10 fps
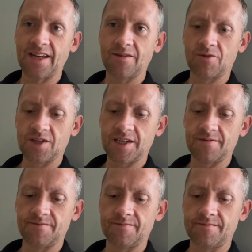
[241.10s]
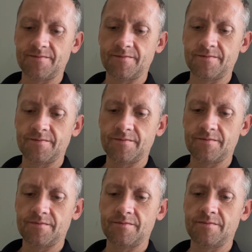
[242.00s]
wasn't it? Yeah,
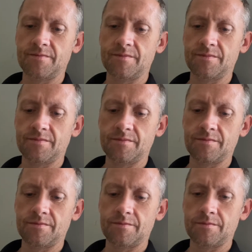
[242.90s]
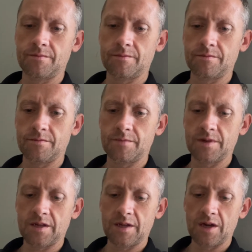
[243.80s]
there's, they're still in there.
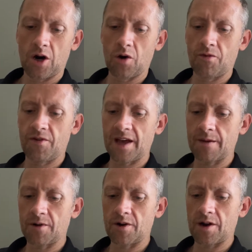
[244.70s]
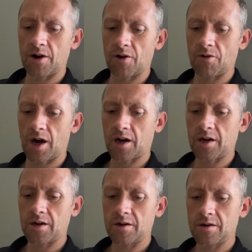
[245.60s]
Oh, flame or, or
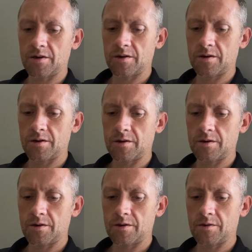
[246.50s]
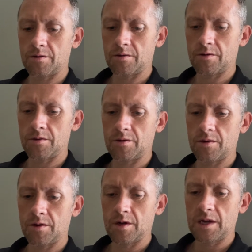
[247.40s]
rock? I think it's rock.
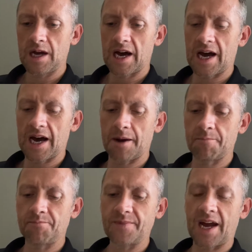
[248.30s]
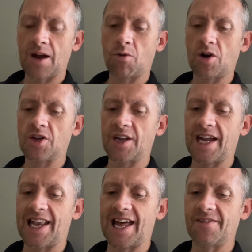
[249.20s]
Um, I worked out
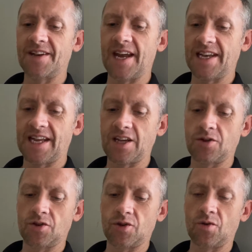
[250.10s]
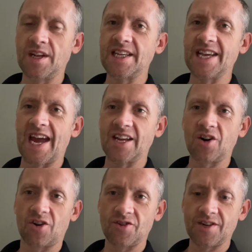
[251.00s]
1190, so there's only
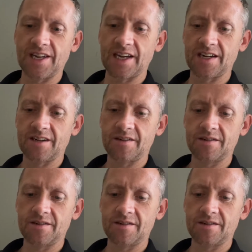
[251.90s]
900 here,